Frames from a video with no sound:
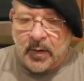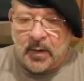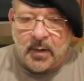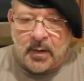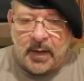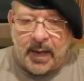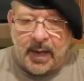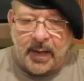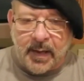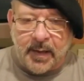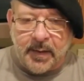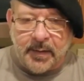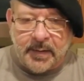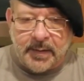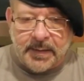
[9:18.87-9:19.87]

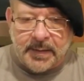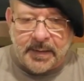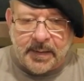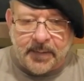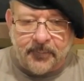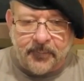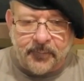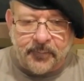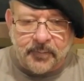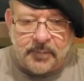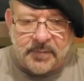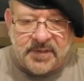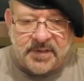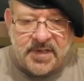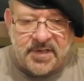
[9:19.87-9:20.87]

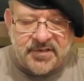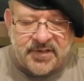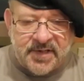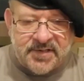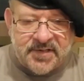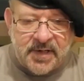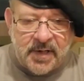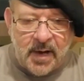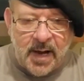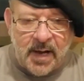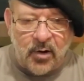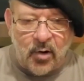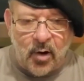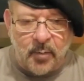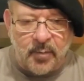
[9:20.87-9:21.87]
1060 high
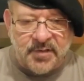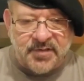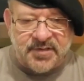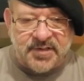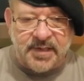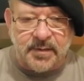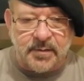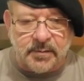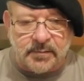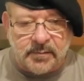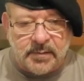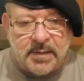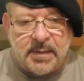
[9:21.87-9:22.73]
carbon steel